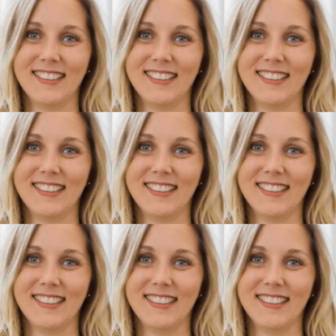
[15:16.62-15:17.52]

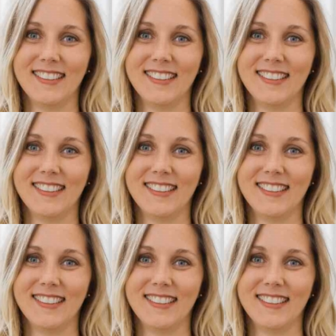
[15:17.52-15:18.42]

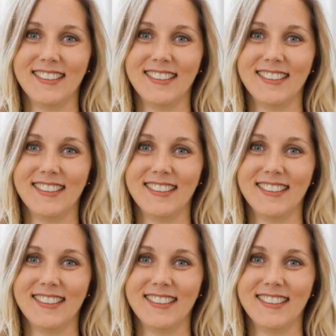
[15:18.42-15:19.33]

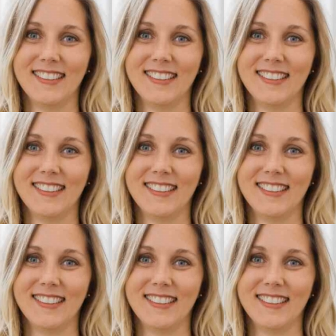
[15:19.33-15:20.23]

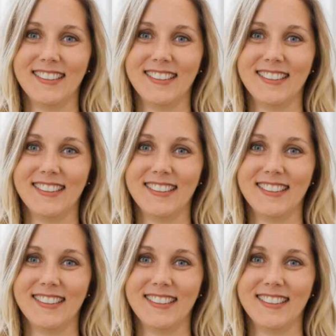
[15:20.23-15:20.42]
[no speech]